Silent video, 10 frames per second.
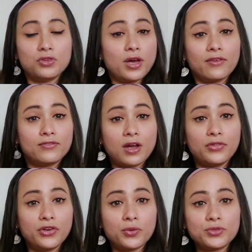You have
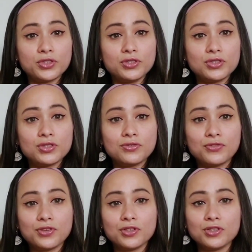other options
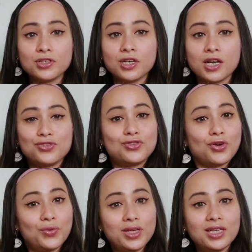for
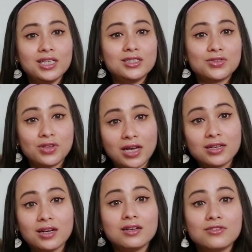going into
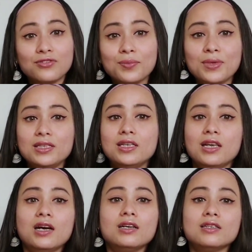Naga from
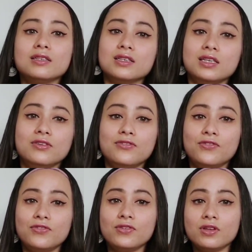Manila. If
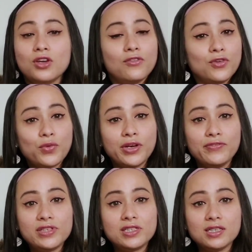you ever want to
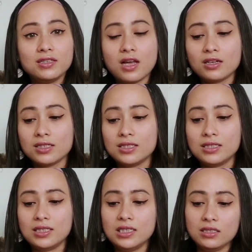visit Naga
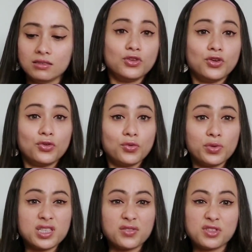City, you don't
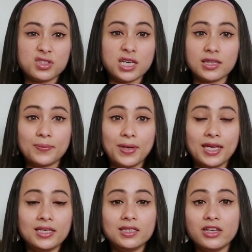always have to take the
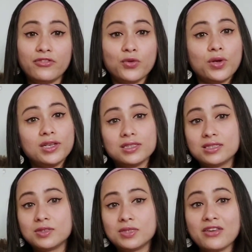plane if you want to
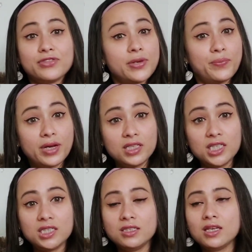save some money.